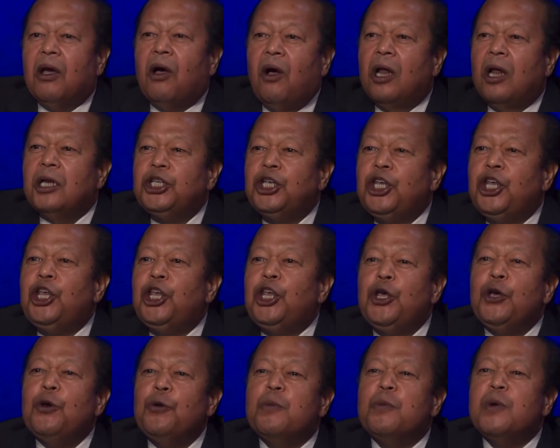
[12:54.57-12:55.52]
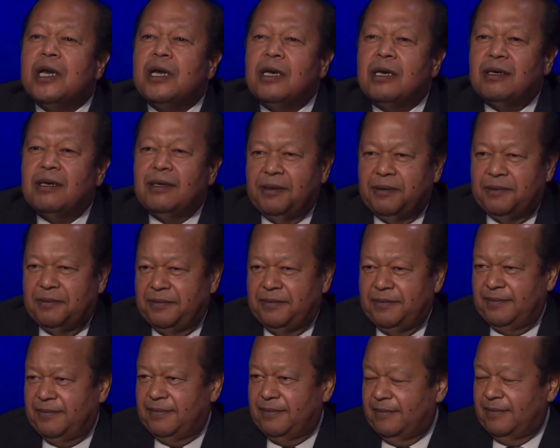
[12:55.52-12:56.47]
called human,
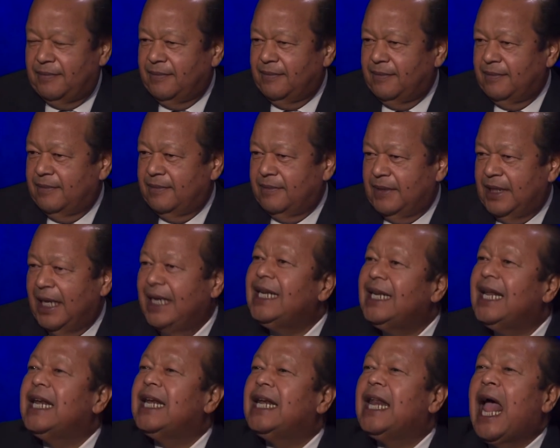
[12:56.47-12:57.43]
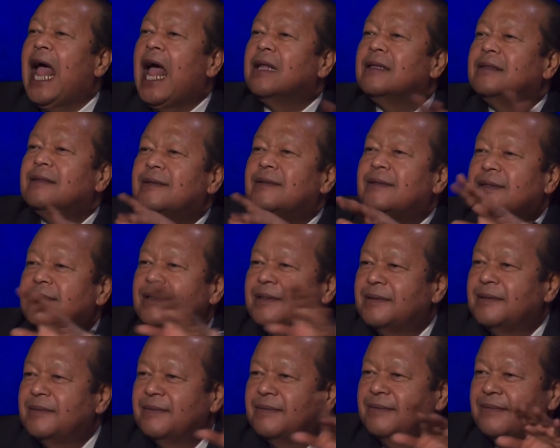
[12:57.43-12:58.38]
it can dance.